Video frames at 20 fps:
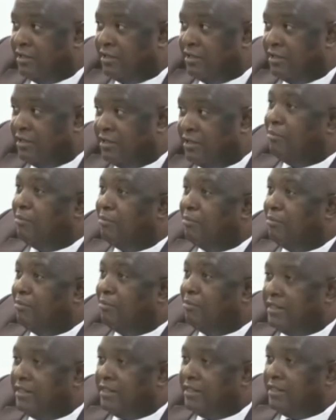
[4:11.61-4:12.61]
But
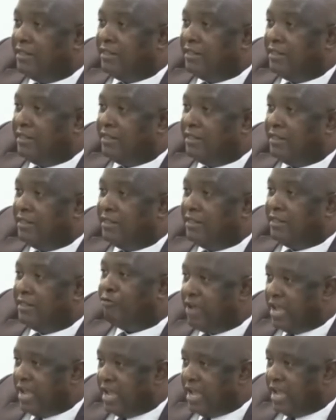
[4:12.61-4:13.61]
where there is no
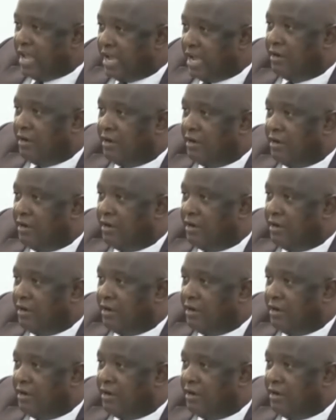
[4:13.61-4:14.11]
fair